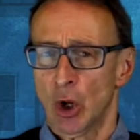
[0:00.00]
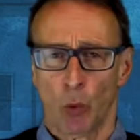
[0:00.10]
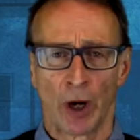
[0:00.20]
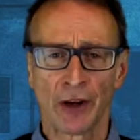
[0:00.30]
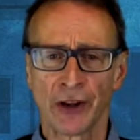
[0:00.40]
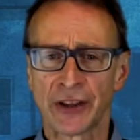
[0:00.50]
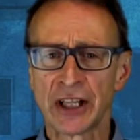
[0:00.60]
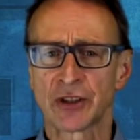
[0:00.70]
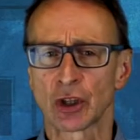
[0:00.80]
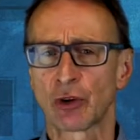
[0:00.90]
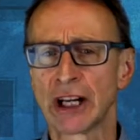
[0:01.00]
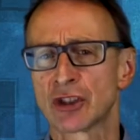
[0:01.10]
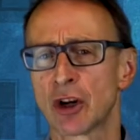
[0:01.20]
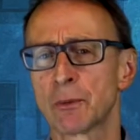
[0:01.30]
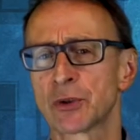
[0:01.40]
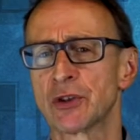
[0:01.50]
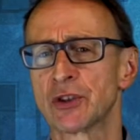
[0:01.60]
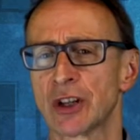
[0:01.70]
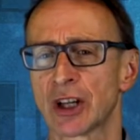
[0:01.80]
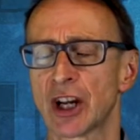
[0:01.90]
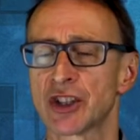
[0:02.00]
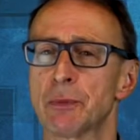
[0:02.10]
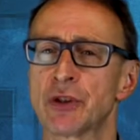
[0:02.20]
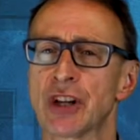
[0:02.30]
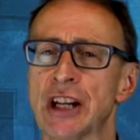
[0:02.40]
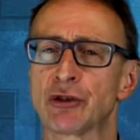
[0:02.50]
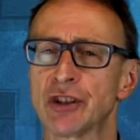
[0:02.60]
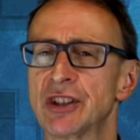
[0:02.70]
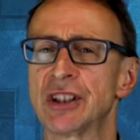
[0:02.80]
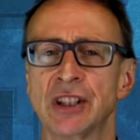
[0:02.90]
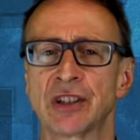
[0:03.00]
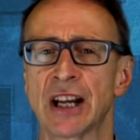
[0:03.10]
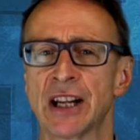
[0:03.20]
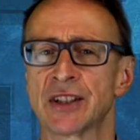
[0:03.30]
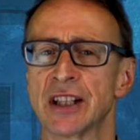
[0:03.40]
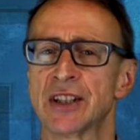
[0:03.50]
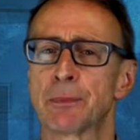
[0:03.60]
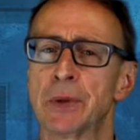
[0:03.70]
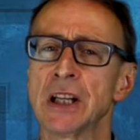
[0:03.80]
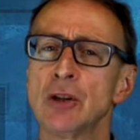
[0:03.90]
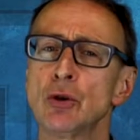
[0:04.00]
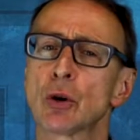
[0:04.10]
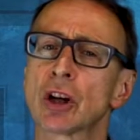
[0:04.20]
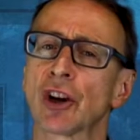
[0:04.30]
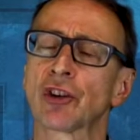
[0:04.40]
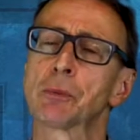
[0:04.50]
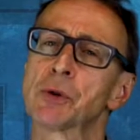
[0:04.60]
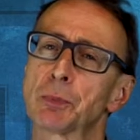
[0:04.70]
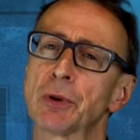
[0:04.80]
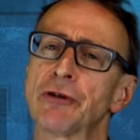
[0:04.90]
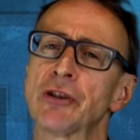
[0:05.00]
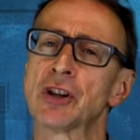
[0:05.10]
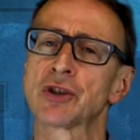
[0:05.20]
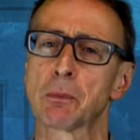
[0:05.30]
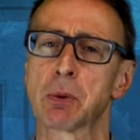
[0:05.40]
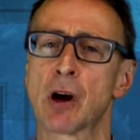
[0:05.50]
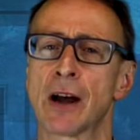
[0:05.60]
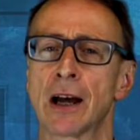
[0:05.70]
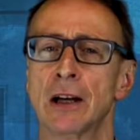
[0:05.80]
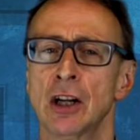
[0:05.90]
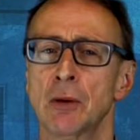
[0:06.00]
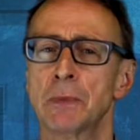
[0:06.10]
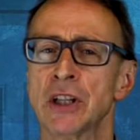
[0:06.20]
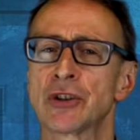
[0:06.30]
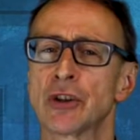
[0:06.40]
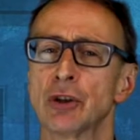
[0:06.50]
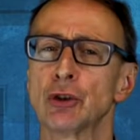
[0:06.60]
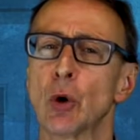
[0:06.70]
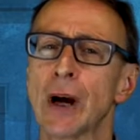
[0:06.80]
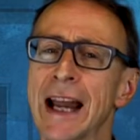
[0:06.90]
one of the things that Craig Thompson's at CustomerCentricity says is being your customer's preferred supplier means that your